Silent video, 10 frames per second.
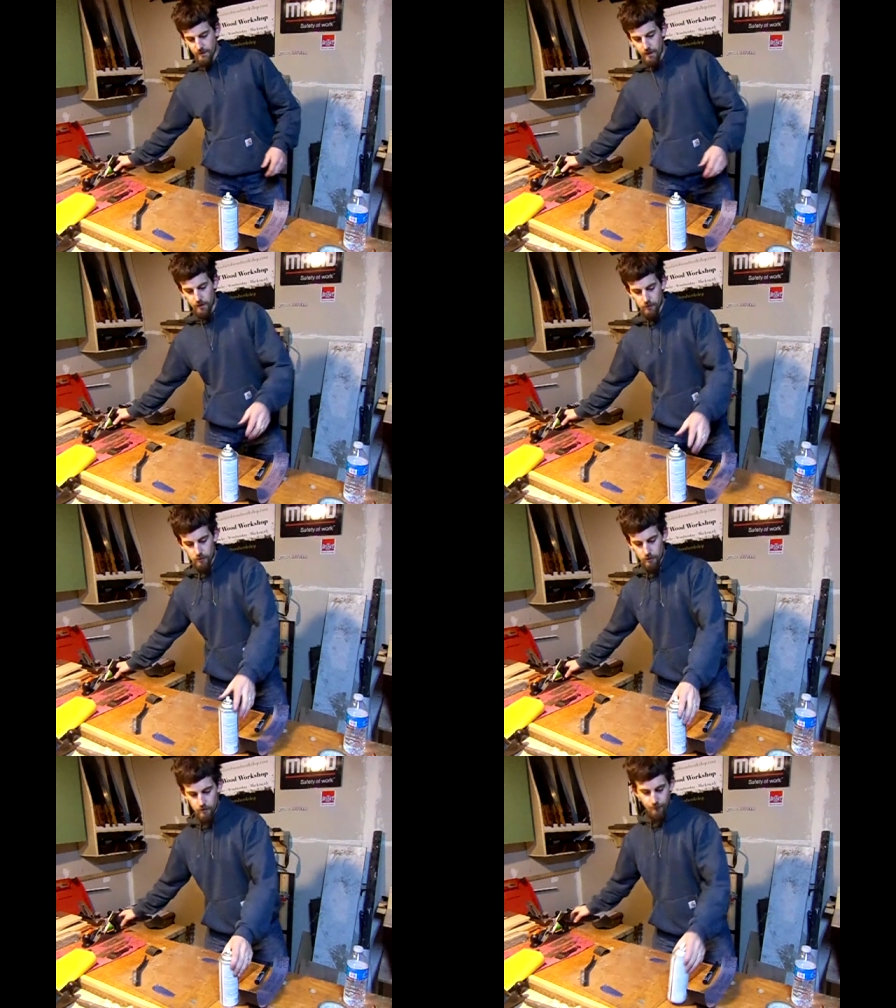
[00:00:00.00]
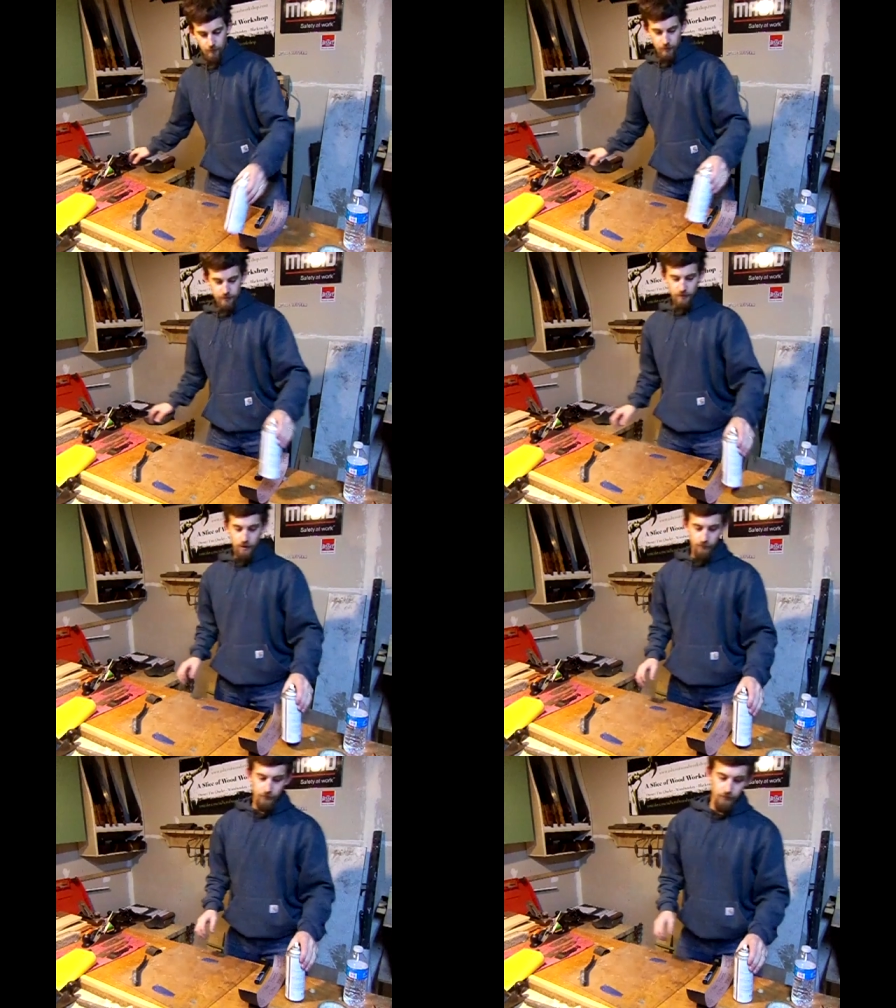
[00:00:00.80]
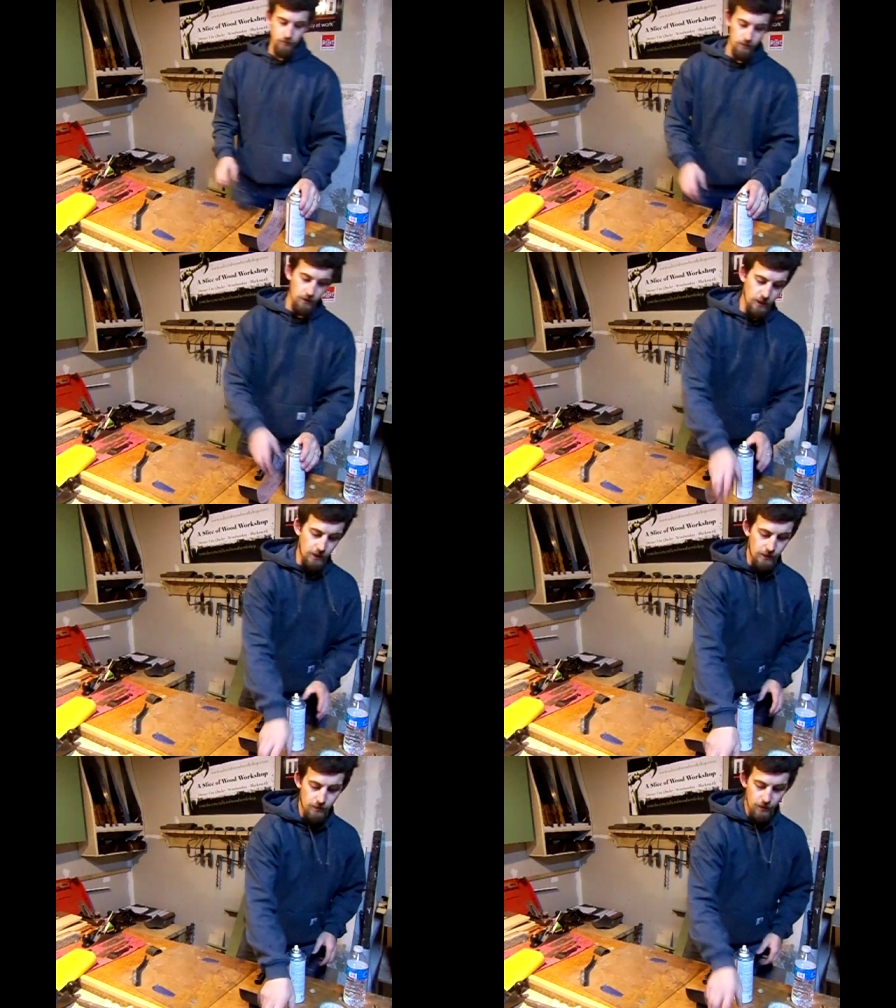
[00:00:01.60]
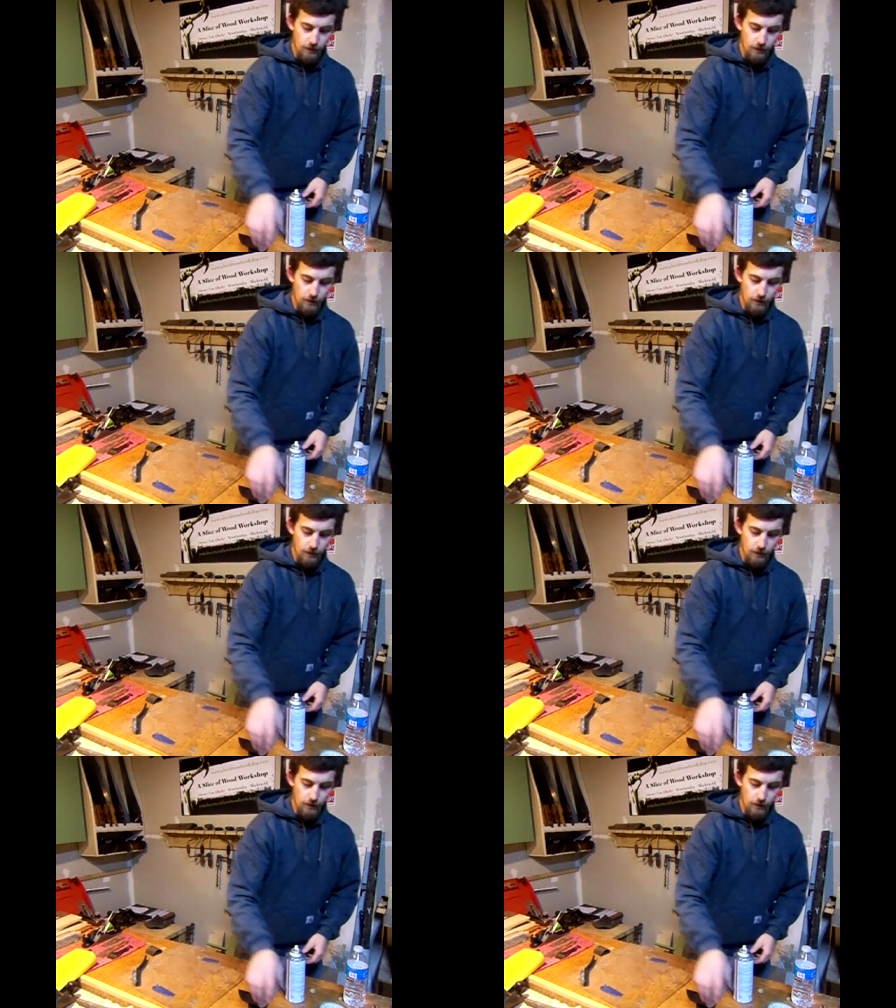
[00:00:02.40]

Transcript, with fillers: that you're going to first off need